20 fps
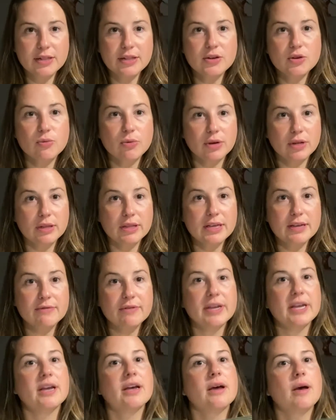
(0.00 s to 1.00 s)
Then you wanna leave
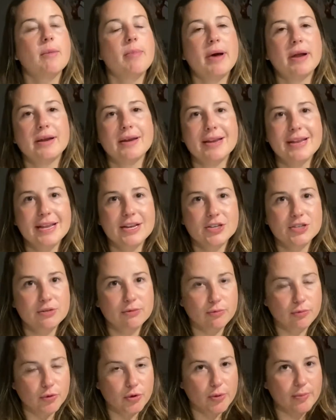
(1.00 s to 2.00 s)
like about an inch
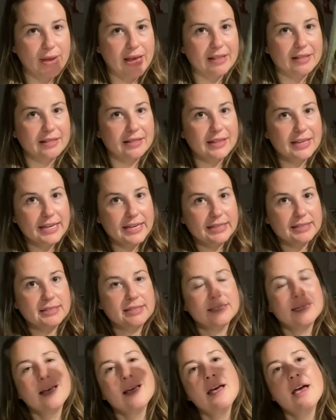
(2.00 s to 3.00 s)
of room at least.